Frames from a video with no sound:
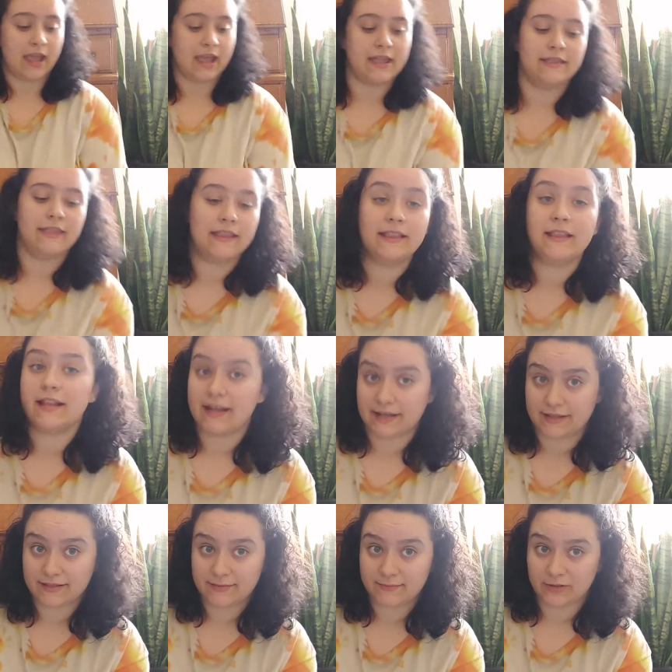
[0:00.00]
And then the
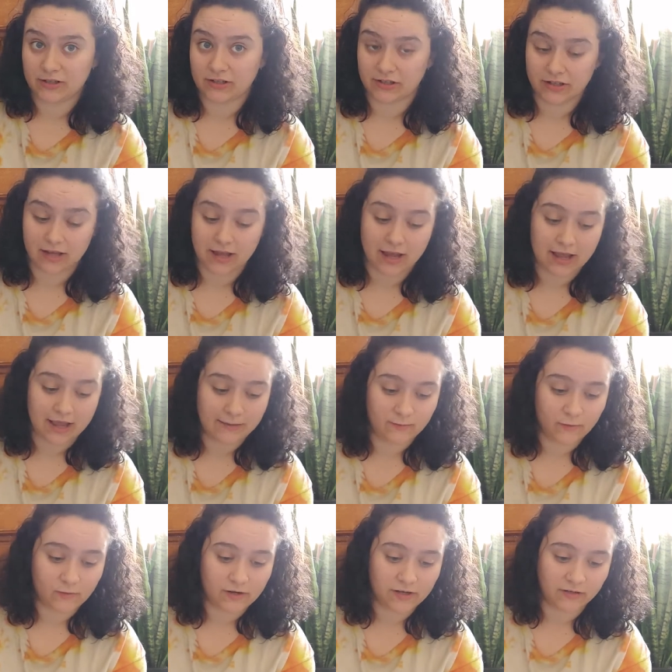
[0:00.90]
next book I
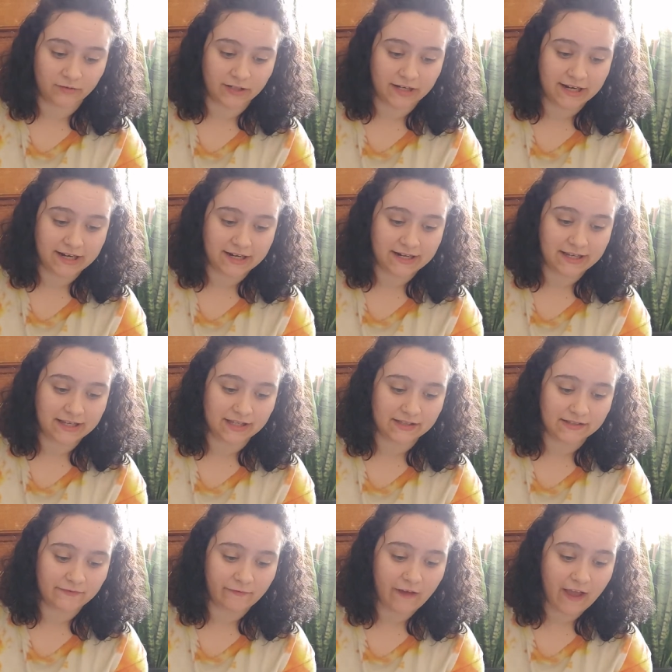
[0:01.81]
am going to read
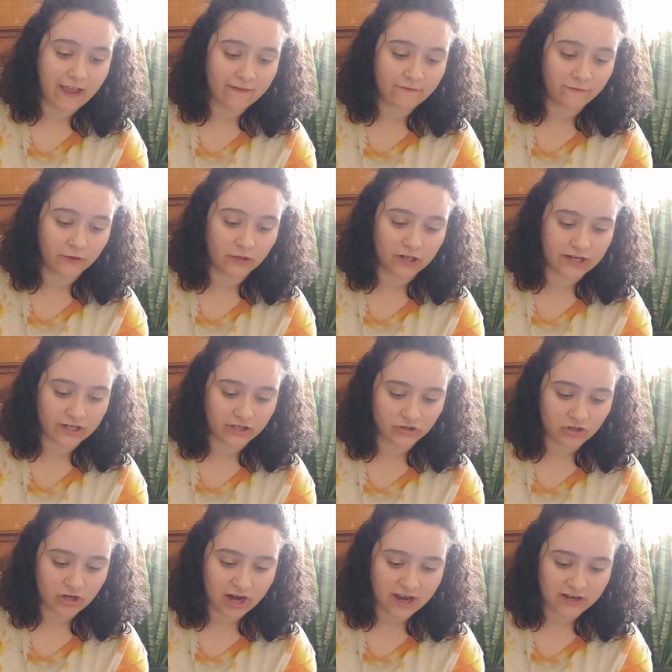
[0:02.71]
is Five Greek
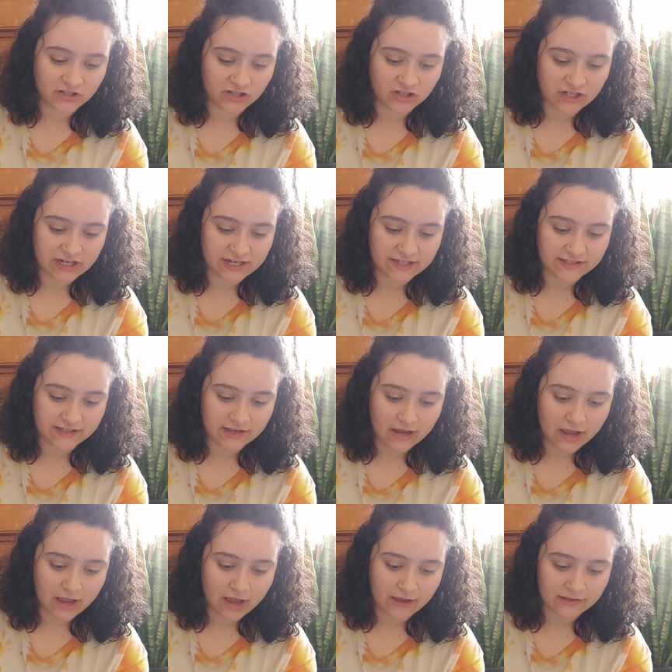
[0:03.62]
Tragedies,
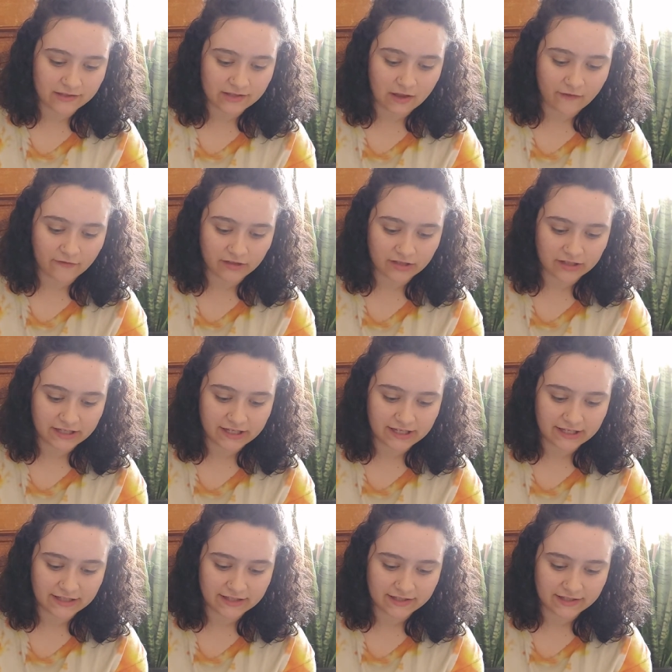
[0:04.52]
uh,
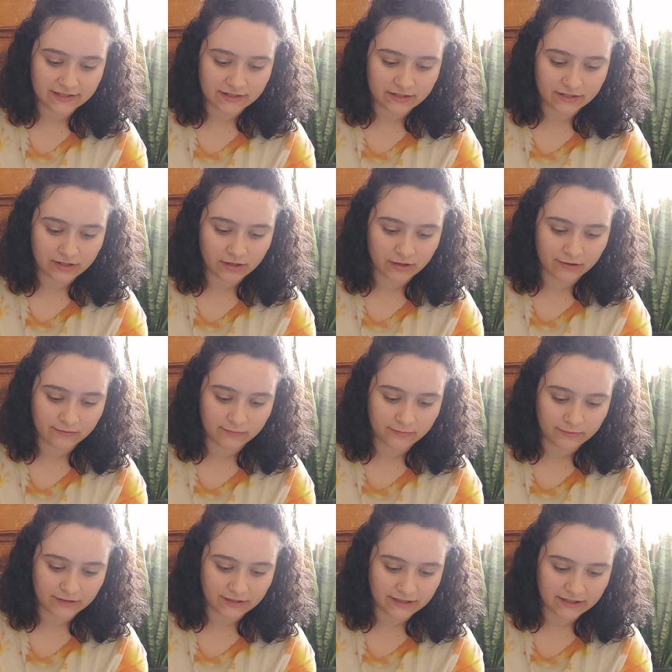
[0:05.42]
Sophocles,
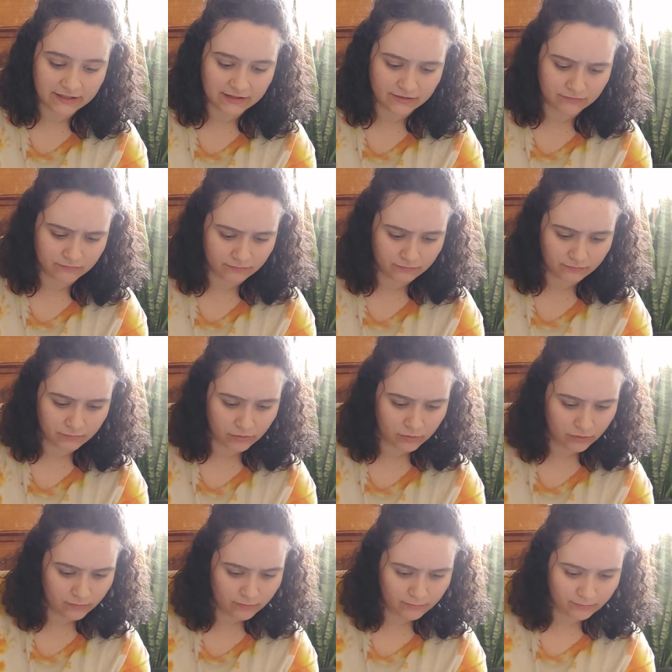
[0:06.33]
Euripides.
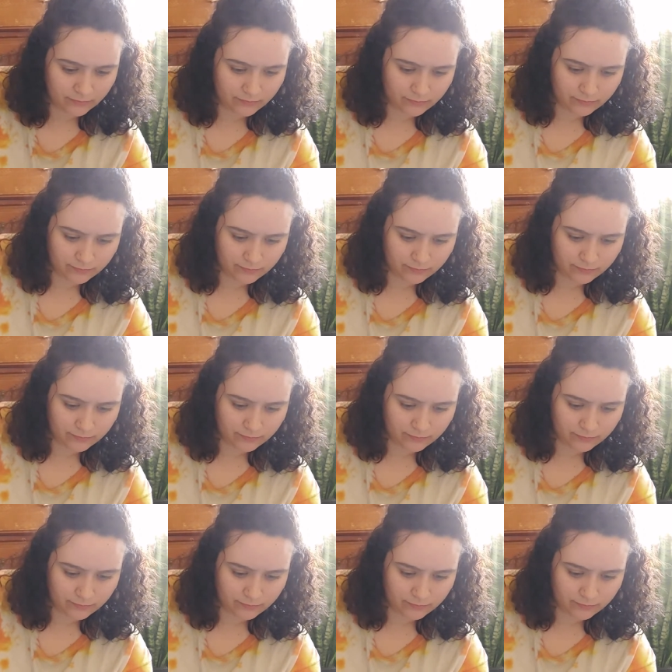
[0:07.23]
Europe,